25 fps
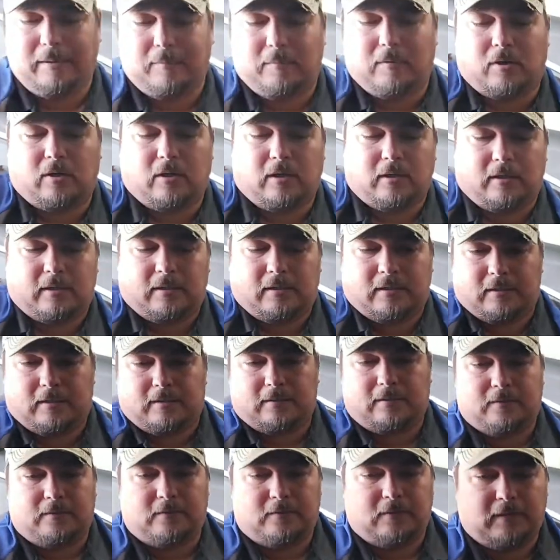on,
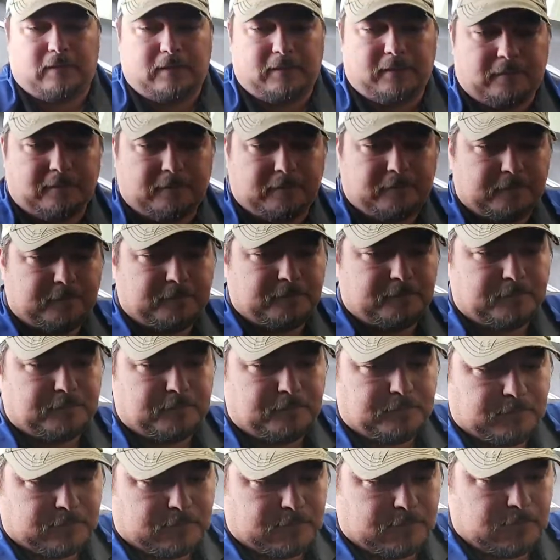right?
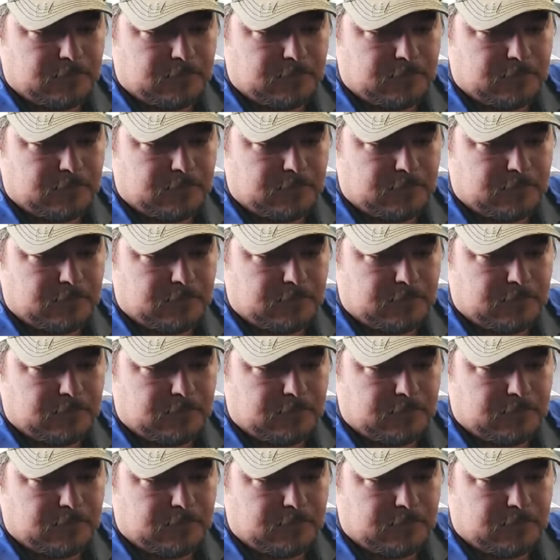Mm -hmm.